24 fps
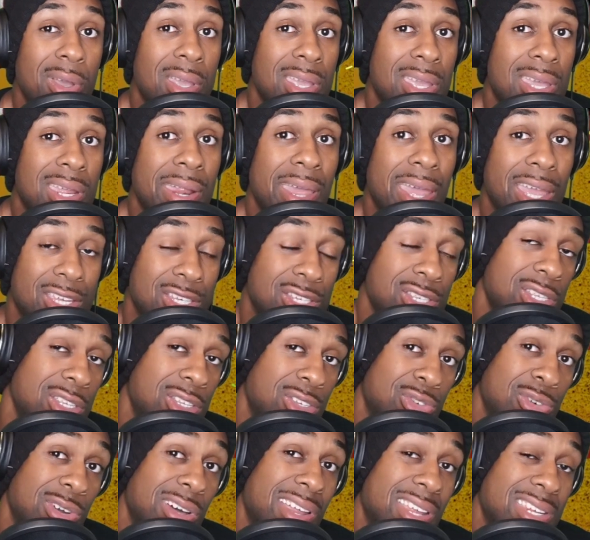can actually
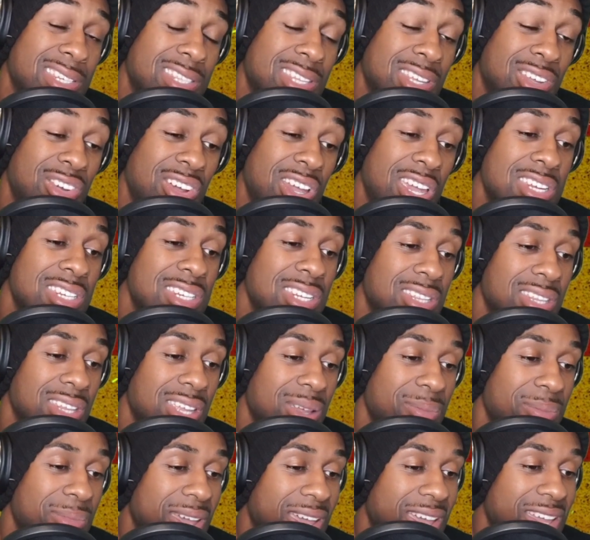draw. That's the crazy
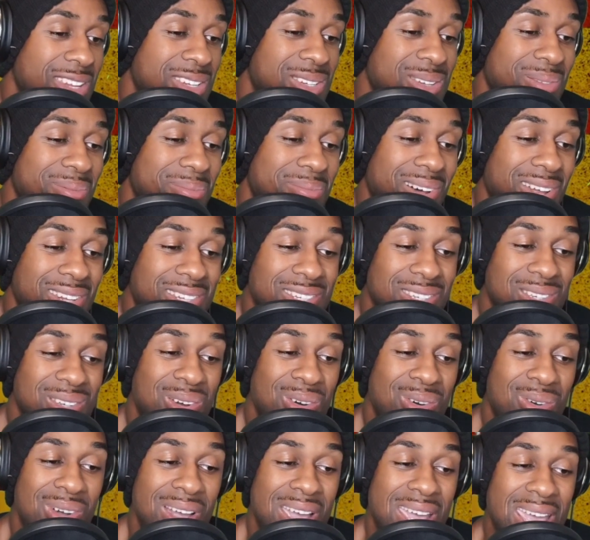thing, man. So I'm about to
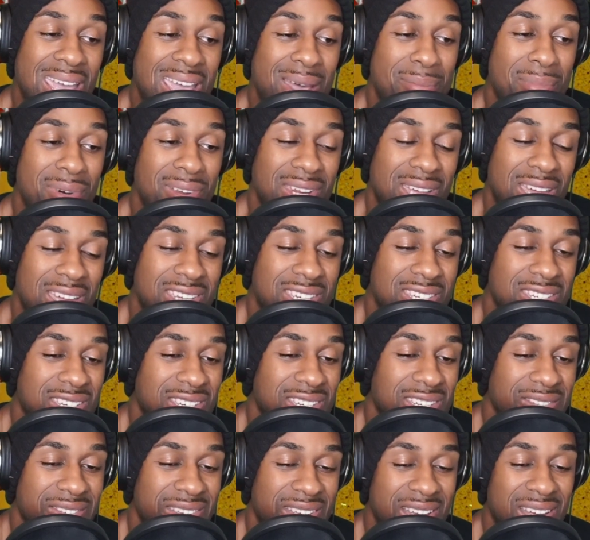go ham on that
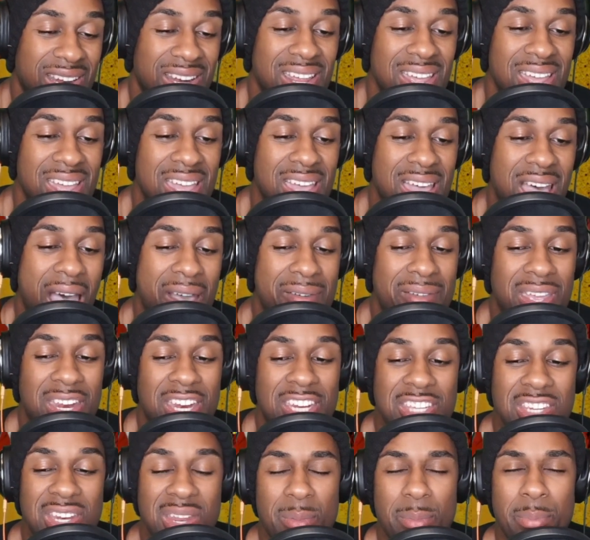shit, man. I mean,
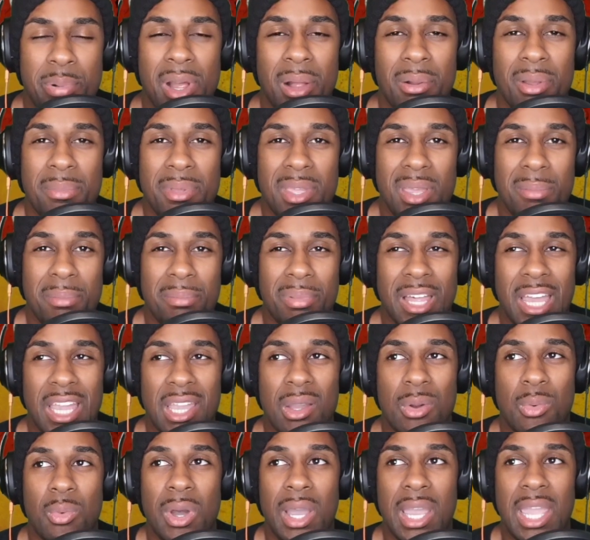it's gonna probably be in black
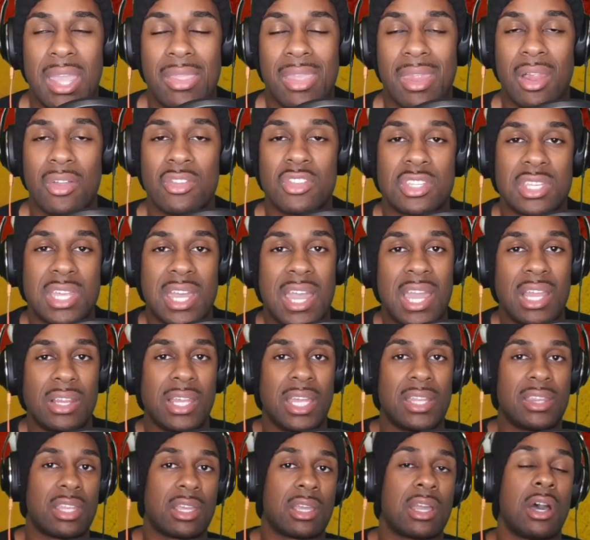and white, and then I'll just
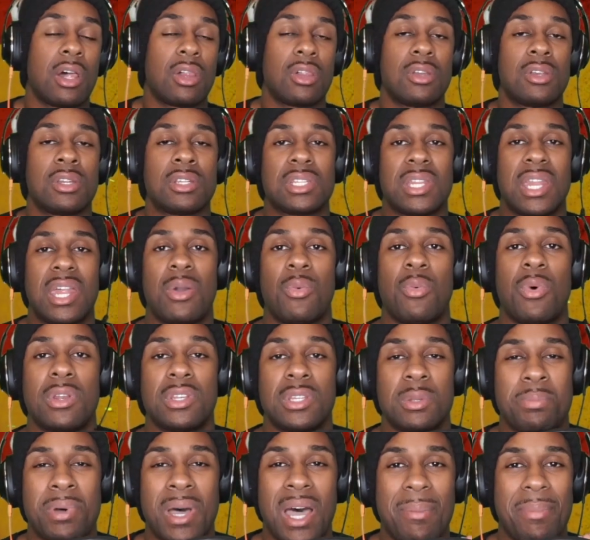highlight the colors that I want
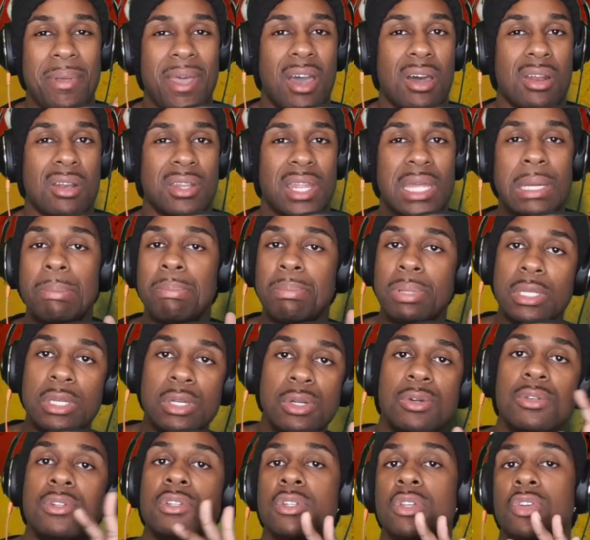to pop out in, like,
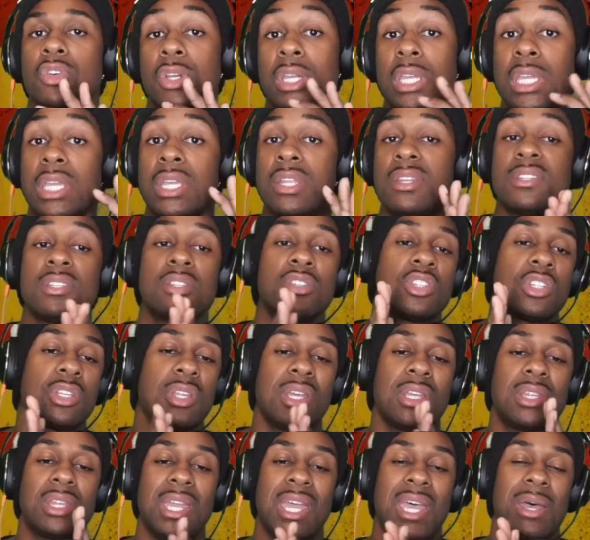blues and greens and shit
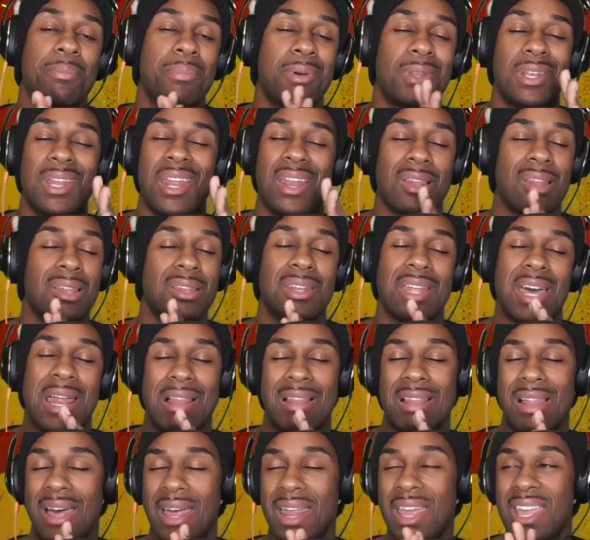like that, but not a
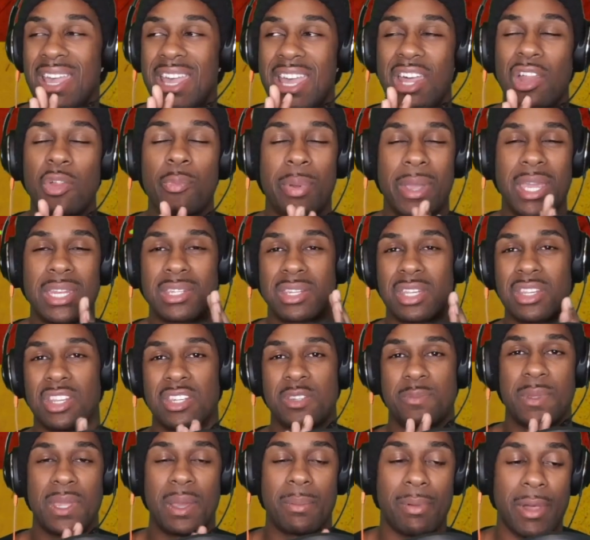lot. It'll basically just
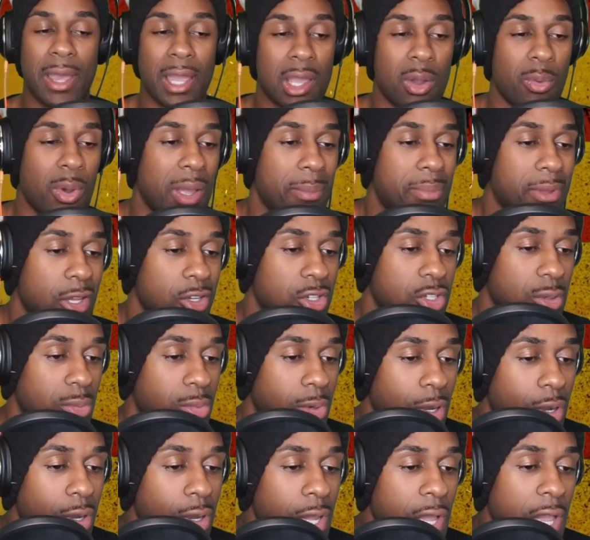be a black and white picture,
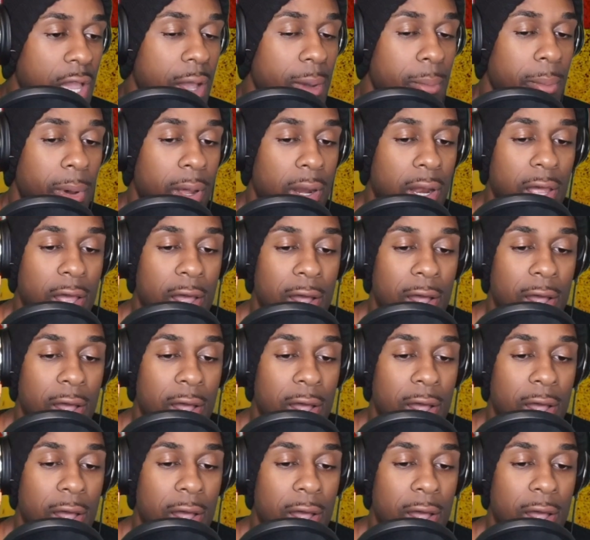bro. But